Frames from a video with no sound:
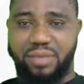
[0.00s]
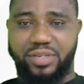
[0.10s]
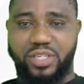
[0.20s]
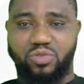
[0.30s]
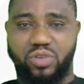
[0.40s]

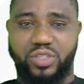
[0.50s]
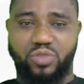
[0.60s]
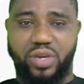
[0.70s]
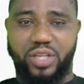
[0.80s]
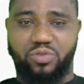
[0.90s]
Maybe this was
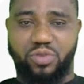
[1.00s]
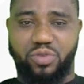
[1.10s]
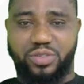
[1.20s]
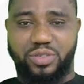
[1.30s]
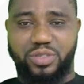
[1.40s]
the way it
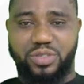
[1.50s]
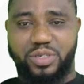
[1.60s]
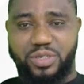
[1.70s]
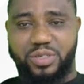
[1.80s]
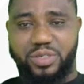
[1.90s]
was
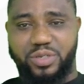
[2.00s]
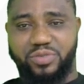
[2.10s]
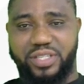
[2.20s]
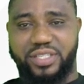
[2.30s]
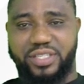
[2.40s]

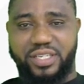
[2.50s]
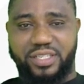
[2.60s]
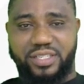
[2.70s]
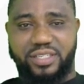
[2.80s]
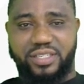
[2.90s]

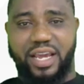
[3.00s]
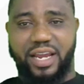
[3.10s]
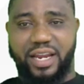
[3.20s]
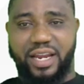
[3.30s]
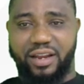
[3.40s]
written
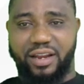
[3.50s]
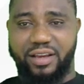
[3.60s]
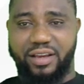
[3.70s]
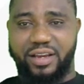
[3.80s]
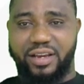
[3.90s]
in
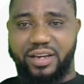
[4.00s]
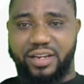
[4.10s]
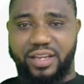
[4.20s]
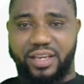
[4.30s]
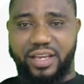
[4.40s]

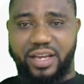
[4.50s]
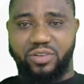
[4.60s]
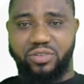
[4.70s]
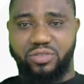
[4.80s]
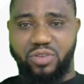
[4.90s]
the
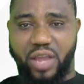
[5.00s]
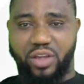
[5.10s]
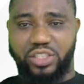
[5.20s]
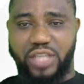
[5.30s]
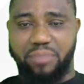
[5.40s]
look at
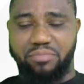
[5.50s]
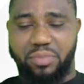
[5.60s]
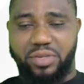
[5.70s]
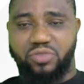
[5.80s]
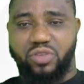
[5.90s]
the Jamb.
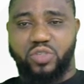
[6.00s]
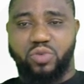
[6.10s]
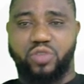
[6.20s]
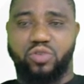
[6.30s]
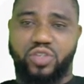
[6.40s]
Maybe this was the
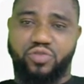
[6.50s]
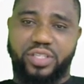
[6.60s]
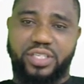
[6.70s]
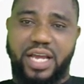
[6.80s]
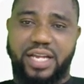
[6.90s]
way it was
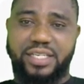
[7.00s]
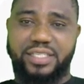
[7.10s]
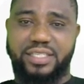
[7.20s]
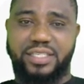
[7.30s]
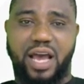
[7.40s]
written and
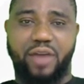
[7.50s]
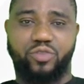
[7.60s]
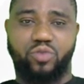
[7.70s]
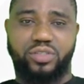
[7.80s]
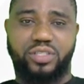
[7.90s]
this is how
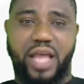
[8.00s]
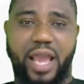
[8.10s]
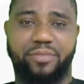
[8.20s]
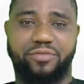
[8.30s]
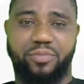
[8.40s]
it was
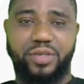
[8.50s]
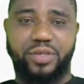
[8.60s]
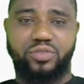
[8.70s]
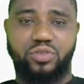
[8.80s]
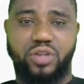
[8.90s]
typed for
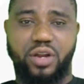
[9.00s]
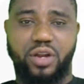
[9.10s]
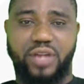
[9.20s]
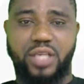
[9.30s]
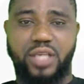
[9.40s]
me, so sorry
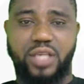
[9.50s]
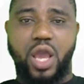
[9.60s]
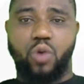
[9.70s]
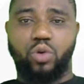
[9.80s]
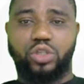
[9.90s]
for that.
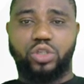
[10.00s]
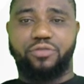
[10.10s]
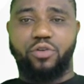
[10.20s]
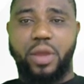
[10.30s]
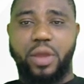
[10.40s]
Which of
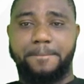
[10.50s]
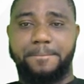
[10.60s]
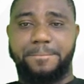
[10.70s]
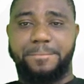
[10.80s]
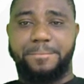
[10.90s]
the
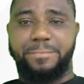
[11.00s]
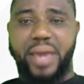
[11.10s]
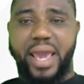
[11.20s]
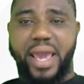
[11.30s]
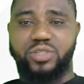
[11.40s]
following
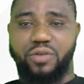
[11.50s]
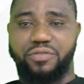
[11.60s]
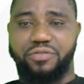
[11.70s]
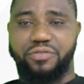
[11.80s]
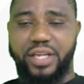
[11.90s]
pairs
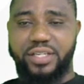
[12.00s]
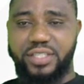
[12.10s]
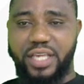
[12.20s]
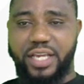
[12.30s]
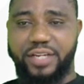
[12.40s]
of
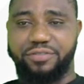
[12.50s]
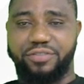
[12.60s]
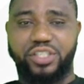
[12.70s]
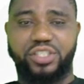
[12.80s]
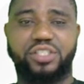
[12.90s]
fins in
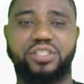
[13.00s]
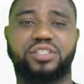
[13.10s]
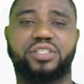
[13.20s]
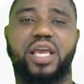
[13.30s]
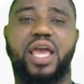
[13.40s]

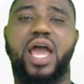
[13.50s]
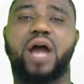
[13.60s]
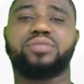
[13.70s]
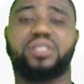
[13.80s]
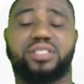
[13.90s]
fishes
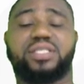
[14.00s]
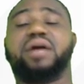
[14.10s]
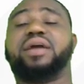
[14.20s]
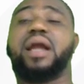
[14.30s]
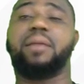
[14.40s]
helps in
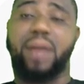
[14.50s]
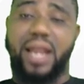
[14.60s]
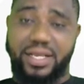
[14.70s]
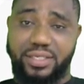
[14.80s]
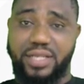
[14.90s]
steering and
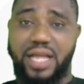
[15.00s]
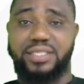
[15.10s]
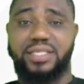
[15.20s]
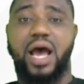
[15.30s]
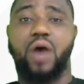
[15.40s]
balancing? That
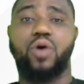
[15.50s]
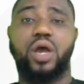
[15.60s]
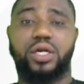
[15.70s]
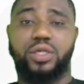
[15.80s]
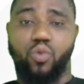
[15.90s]
is how
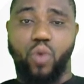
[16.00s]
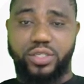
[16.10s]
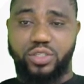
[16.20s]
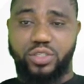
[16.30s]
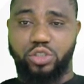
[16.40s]
the
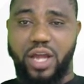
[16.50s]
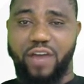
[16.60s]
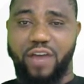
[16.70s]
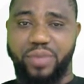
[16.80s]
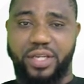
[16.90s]
question should
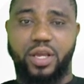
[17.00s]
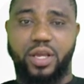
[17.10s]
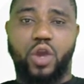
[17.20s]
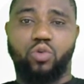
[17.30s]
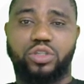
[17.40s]
have been.
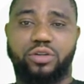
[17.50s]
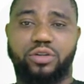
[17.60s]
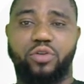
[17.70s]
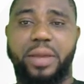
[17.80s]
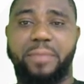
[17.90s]
Which of
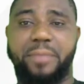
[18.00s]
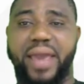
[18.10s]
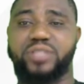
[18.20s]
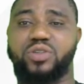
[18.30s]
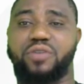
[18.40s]
the following
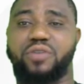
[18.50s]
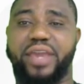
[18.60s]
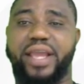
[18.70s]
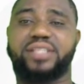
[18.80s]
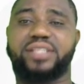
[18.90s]
pairs of
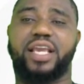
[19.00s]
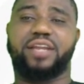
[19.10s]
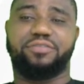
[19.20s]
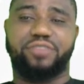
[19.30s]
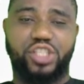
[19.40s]
fins
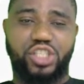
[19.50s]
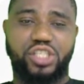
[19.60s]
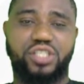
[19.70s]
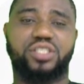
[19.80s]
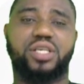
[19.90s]
in
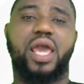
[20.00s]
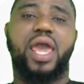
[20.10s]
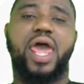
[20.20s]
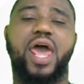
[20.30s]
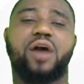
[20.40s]
fishes
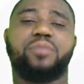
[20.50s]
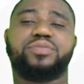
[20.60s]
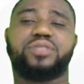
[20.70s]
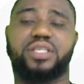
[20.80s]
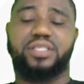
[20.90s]

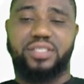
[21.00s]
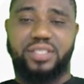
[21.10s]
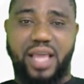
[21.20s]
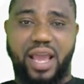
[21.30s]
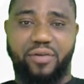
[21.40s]
helps in
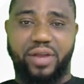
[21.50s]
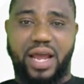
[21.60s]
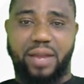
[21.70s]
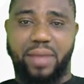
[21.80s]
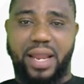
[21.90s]
steering
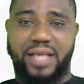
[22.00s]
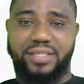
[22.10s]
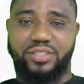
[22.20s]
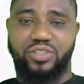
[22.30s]
and balancing?